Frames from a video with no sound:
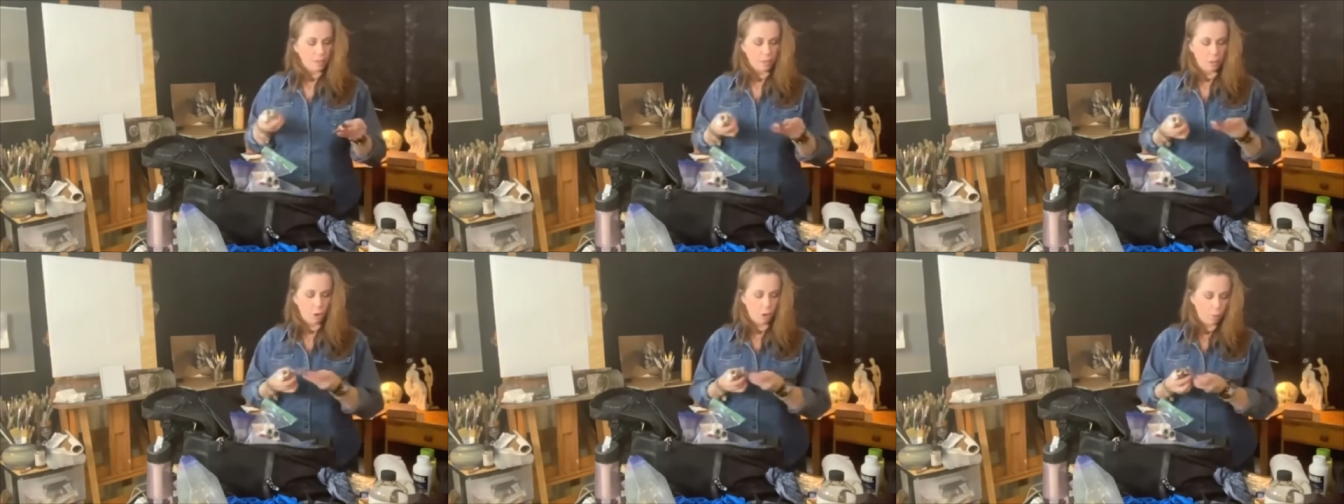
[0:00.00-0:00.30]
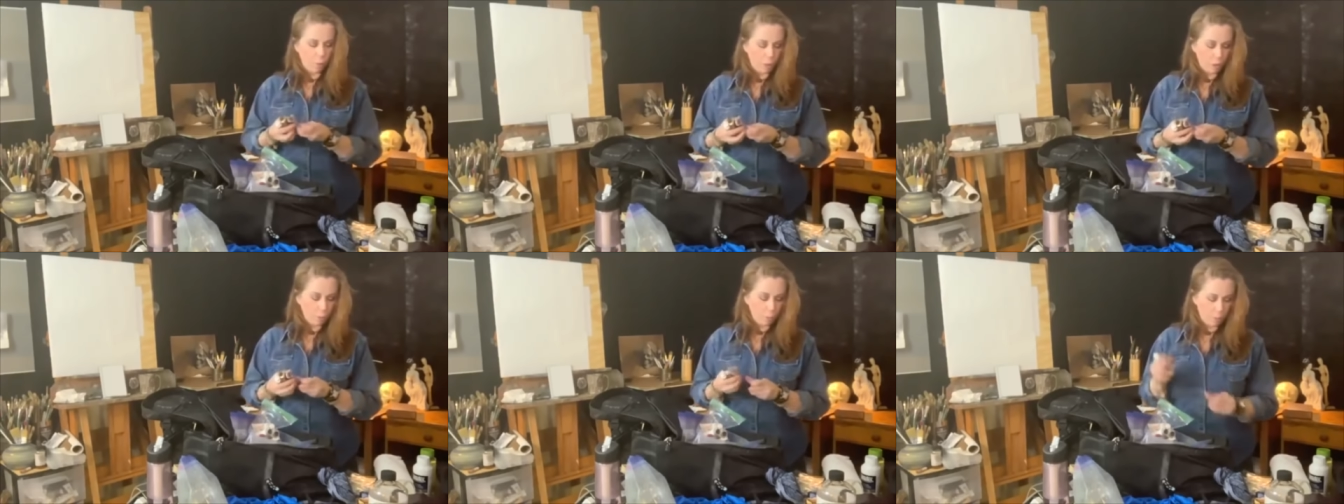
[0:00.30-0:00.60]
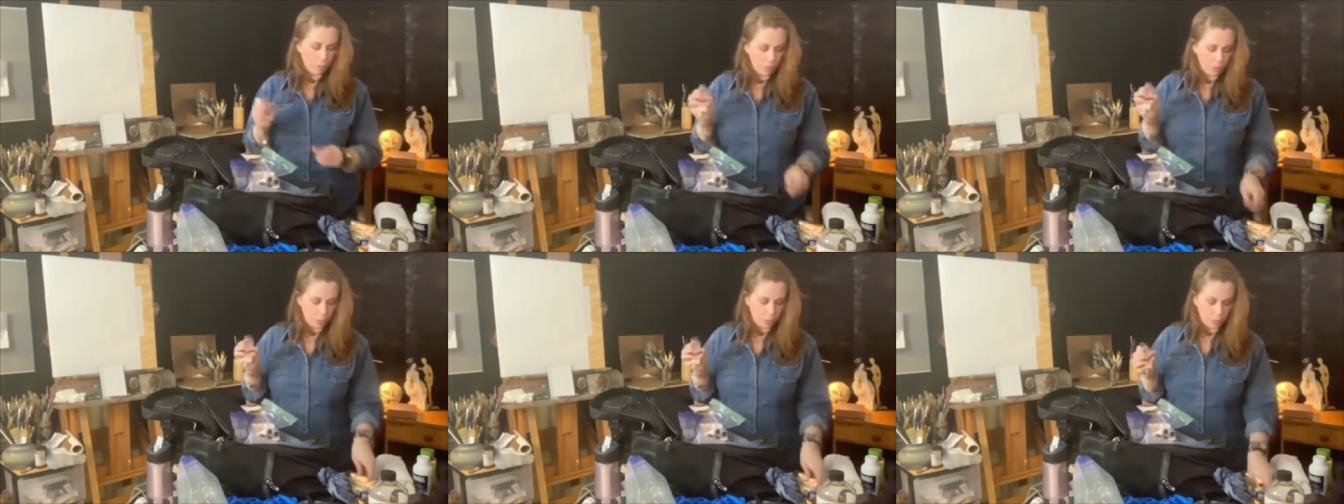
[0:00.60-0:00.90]

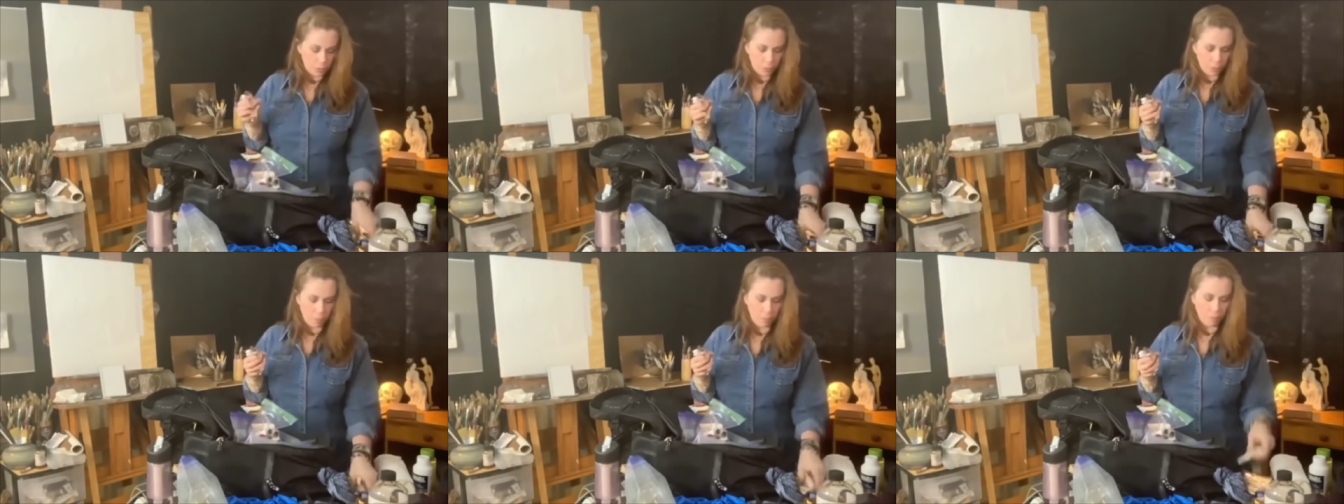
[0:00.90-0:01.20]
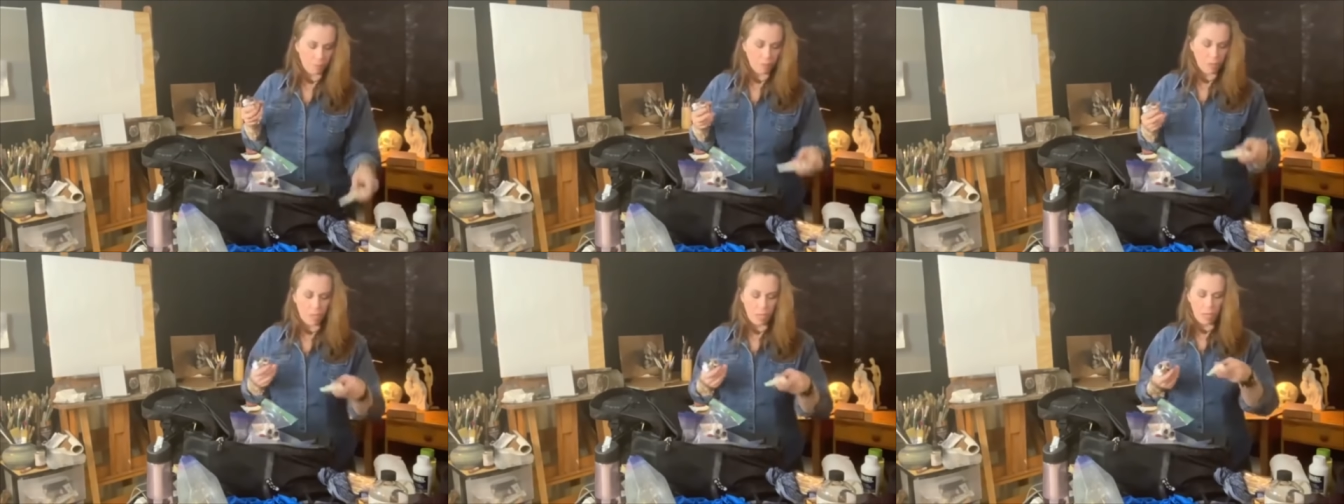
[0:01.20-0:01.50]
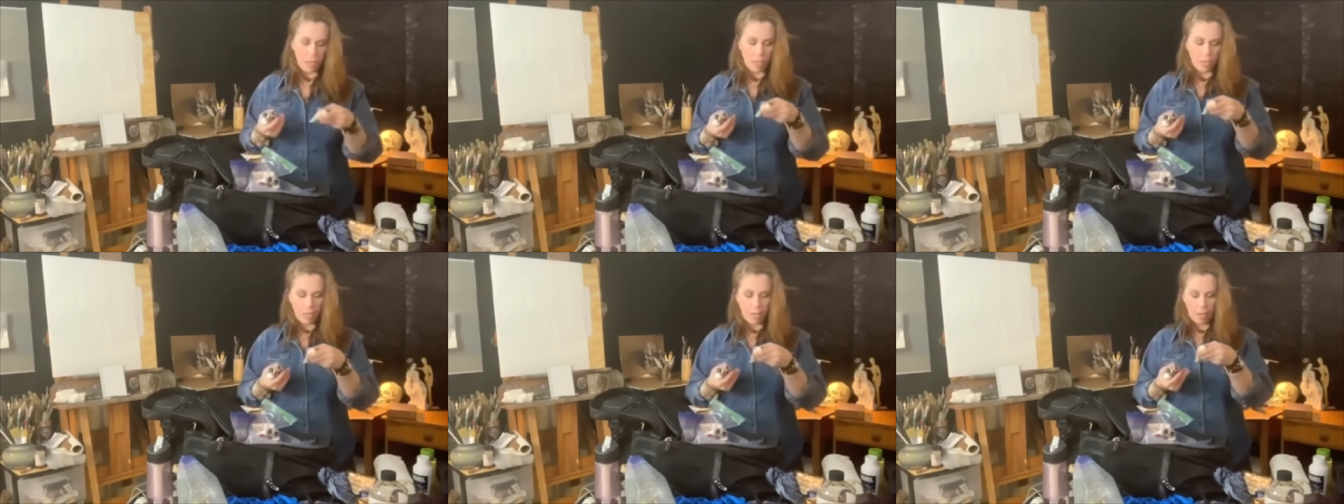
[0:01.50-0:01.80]
cobalt blue,
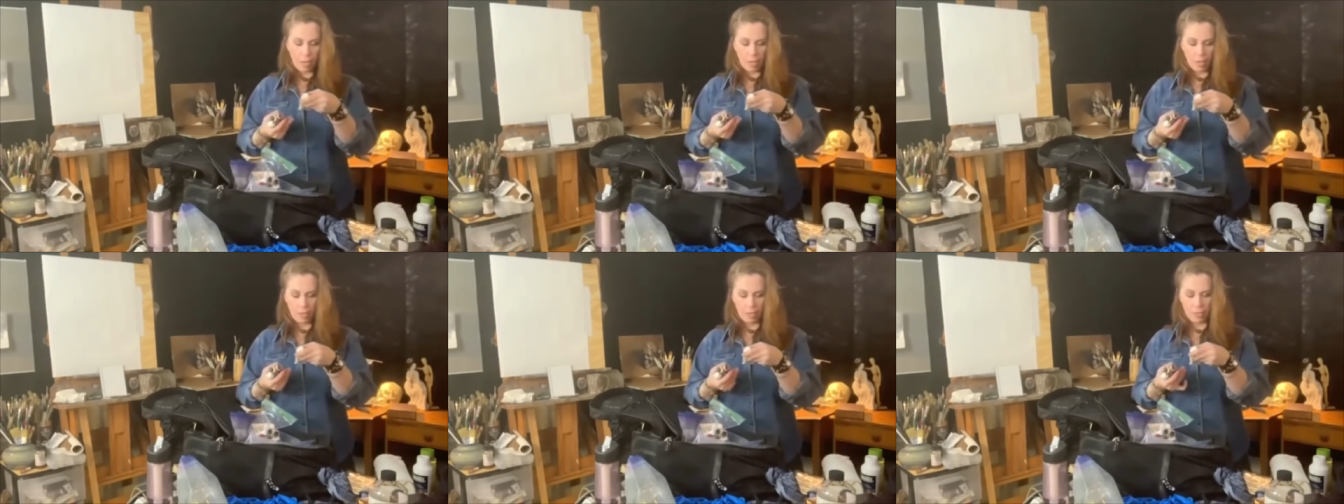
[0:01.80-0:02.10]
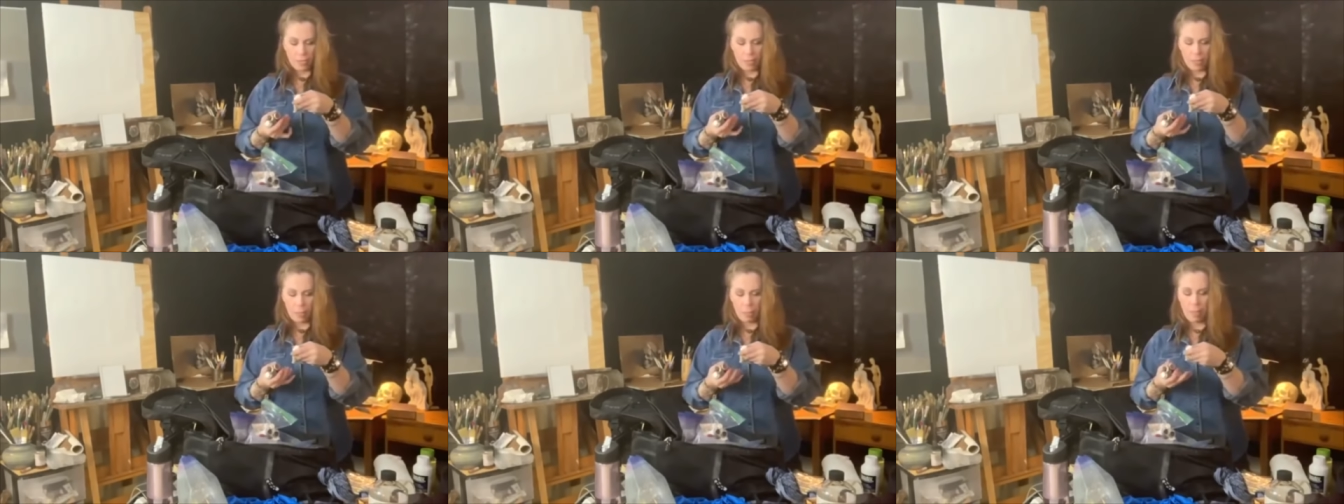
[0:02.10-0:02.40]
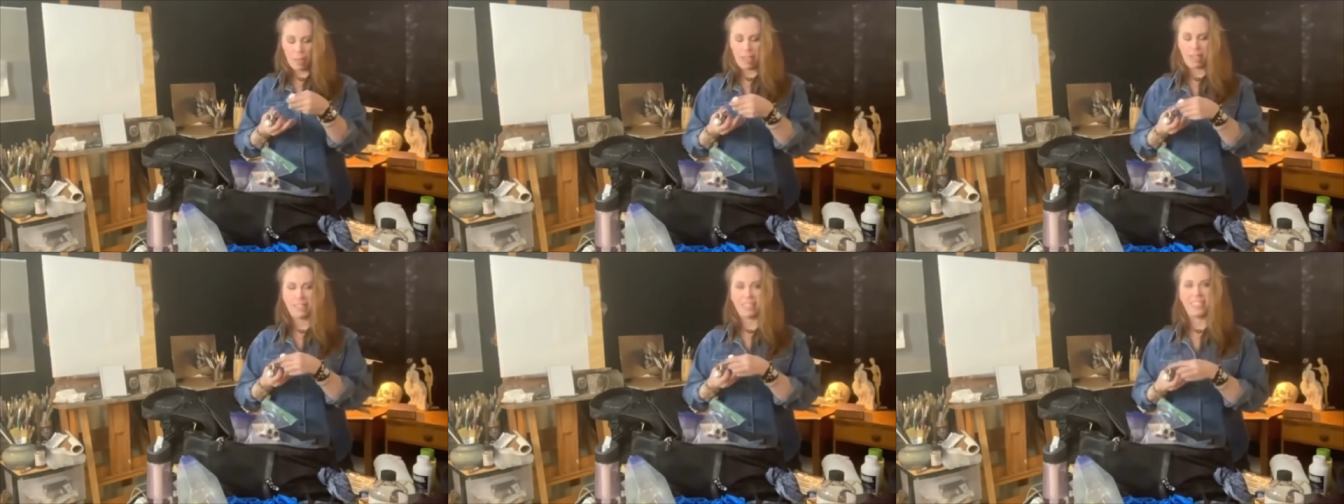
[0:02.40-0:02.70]
and a
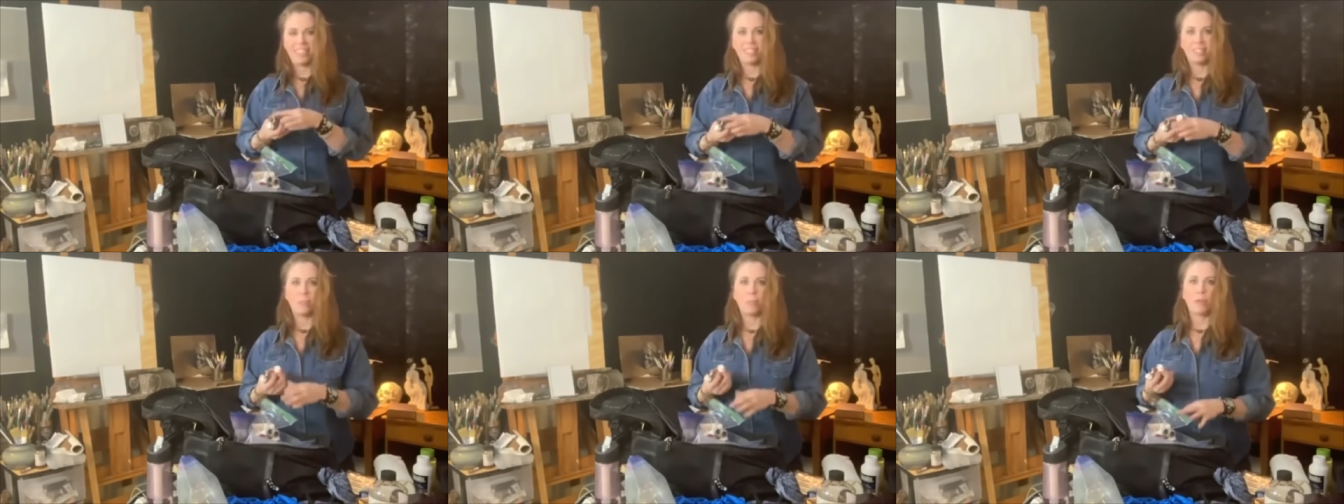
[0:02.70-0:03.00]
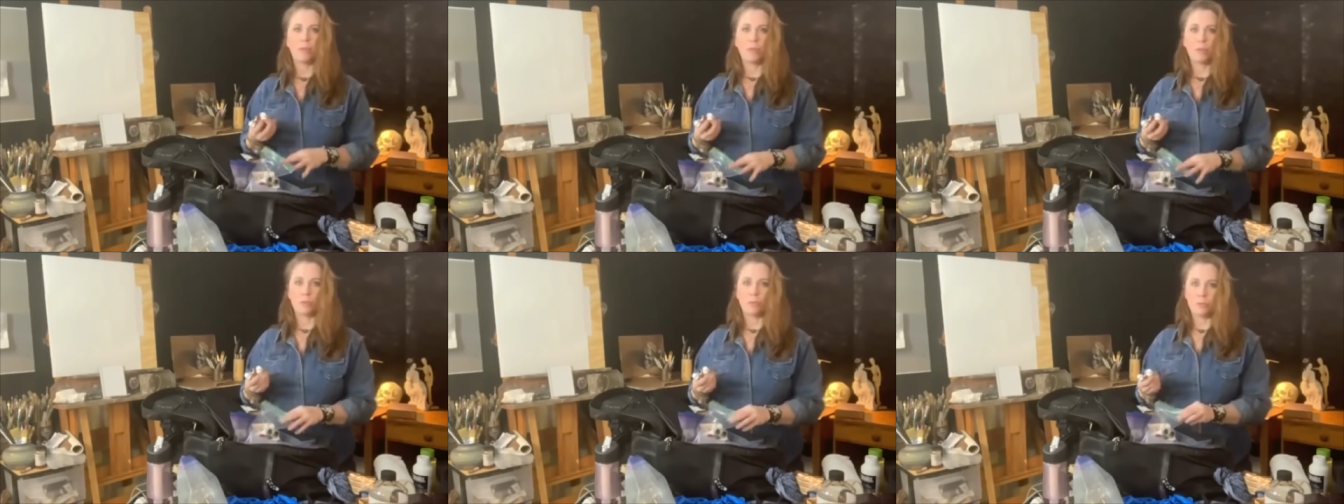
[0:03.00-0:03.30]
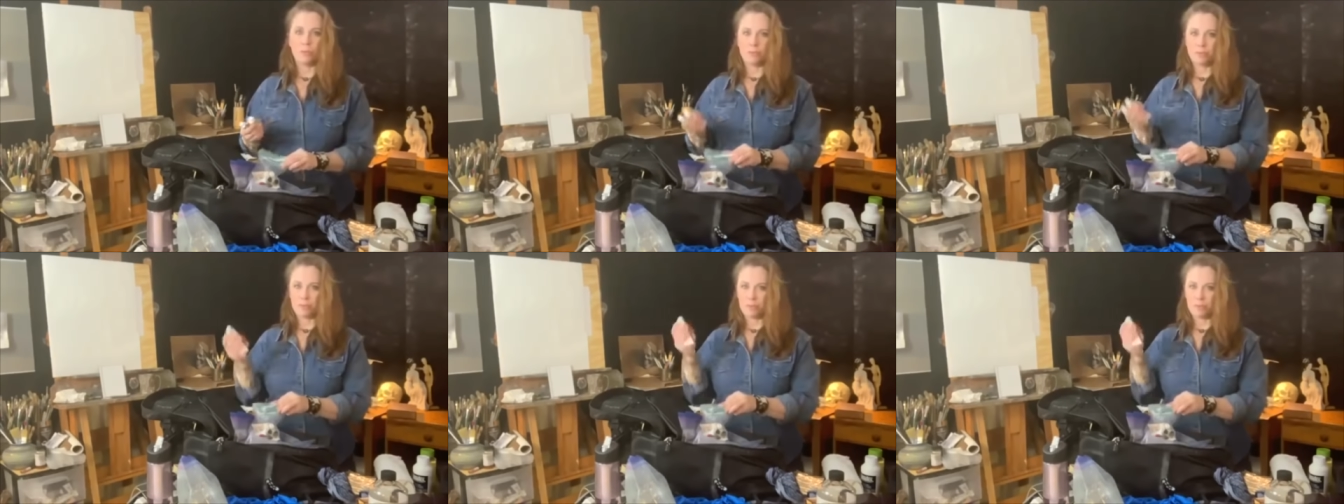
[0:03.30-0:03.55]
manganese blue.